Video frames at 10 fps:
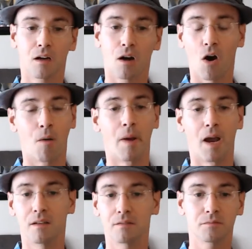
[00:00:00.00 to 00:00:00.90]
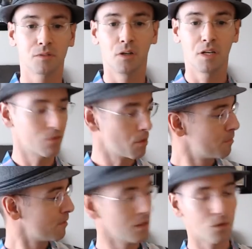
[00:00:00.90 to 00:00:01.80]
oh man,
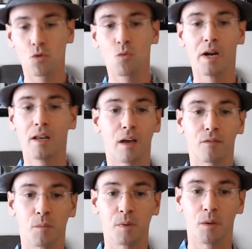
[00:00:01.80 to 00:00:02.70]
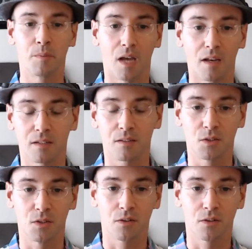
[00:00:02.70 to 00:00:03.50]
you will never be a pianist, you know.